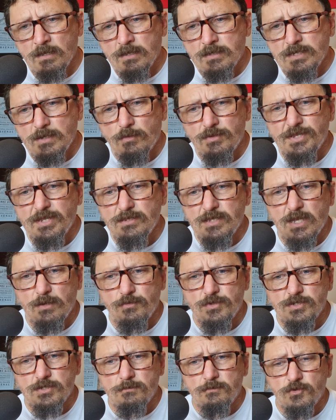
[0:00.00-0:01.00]
Now, I think there
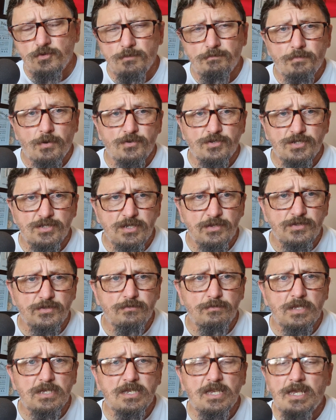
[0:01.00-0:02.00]
were some good positives
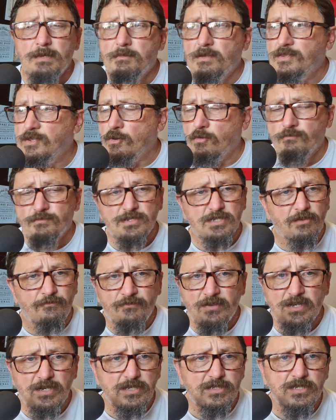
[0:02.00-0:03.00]
from the game. I think obviously
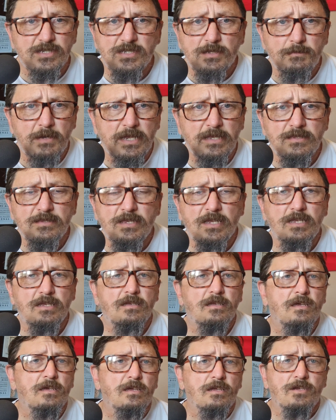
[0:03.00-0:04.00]
fitness is the main thing.
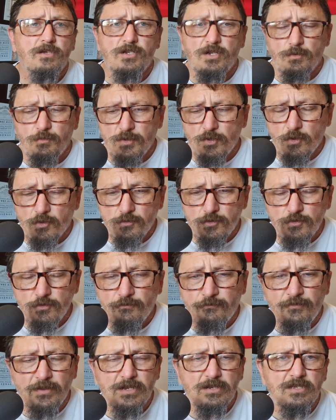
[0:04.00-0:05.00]
We got
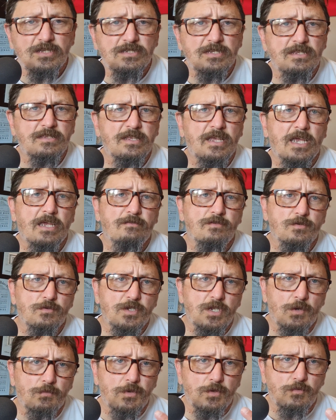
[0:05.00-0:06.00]
good fitness in there,
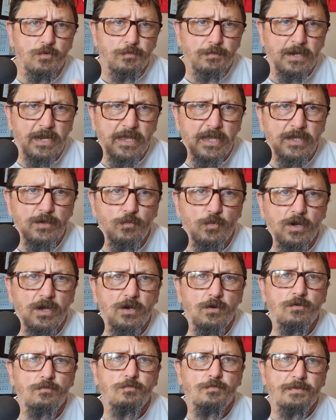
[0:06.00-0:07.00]
and we were playing
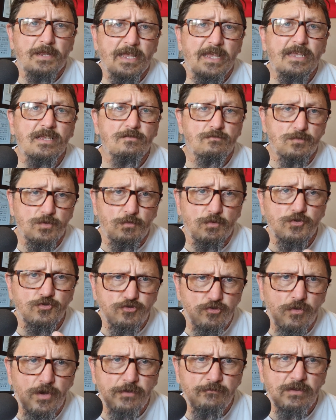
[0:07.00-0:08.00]
well, we were
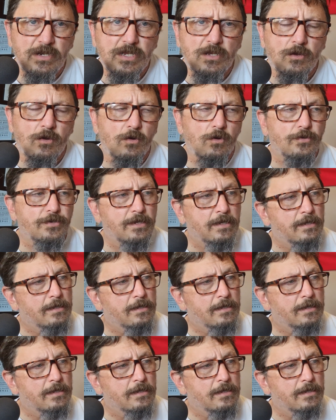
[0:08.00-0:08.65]
trying really hard.